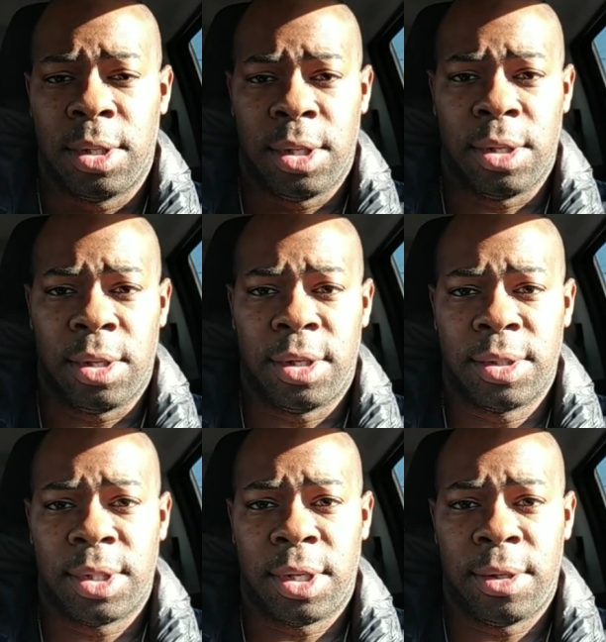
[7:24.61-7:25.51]

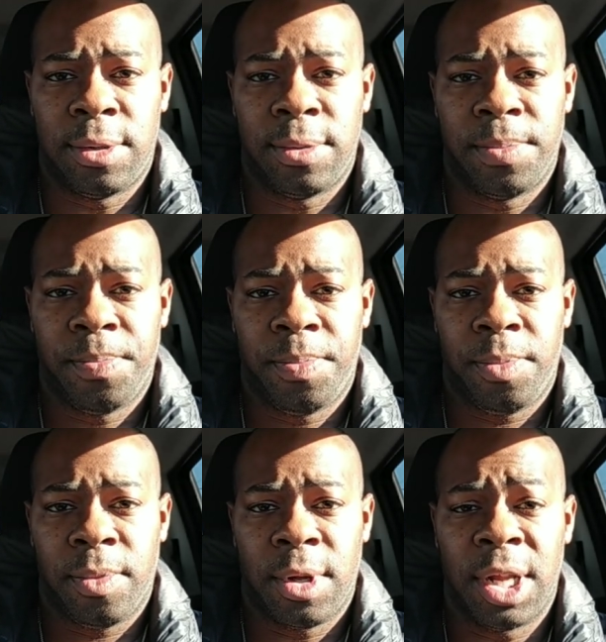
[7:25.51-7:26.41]
So
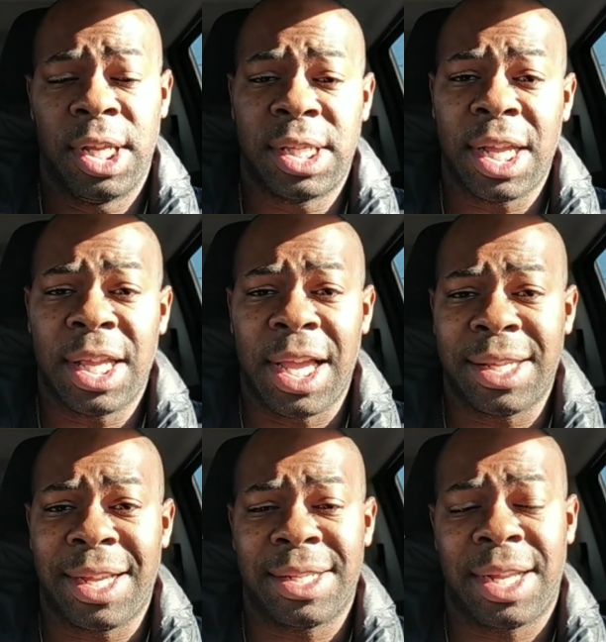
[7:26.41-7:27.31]
at least
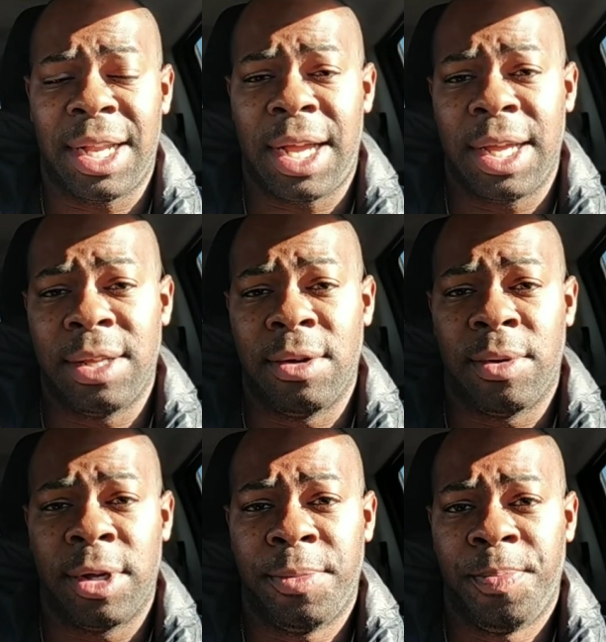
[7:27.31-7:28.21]
that's how I
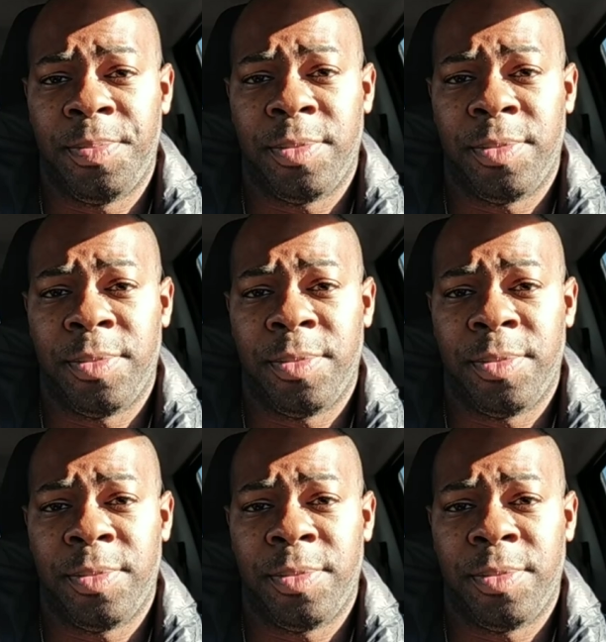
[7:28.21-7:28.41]
do it.